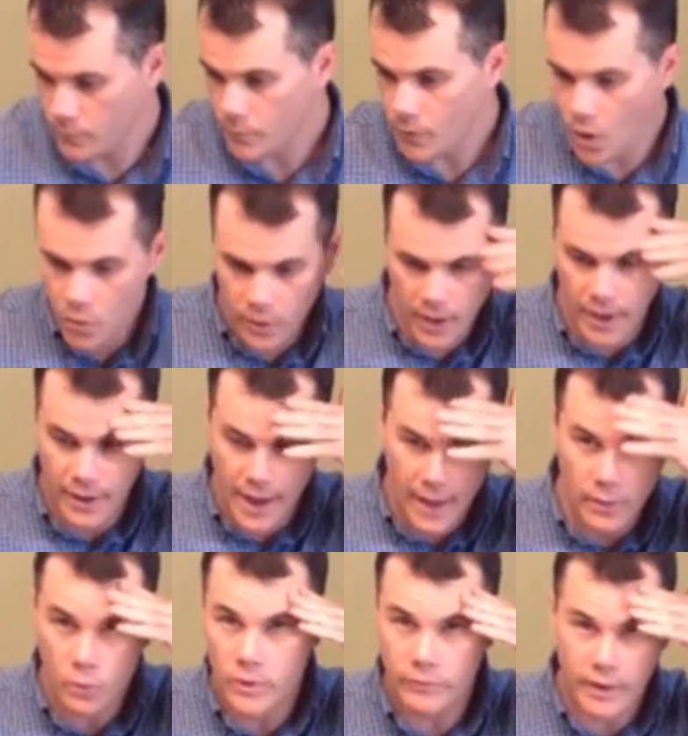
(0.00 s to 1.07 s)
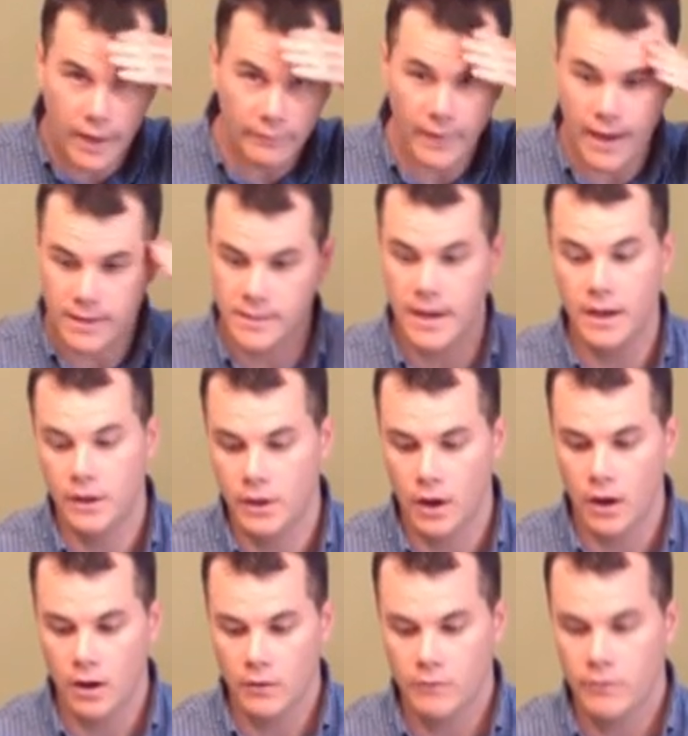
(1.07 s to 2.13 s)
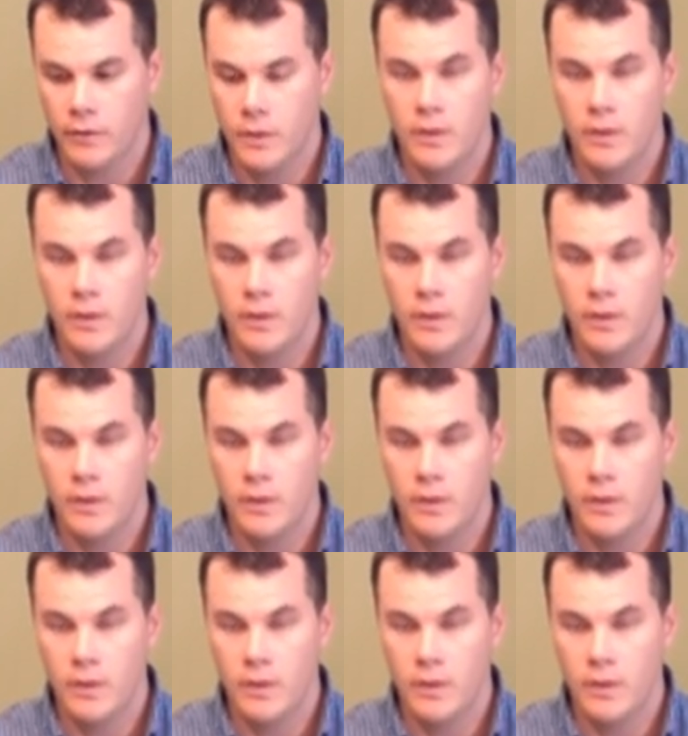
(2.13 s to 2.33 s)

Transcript: Okay, now that we've got that taken care of,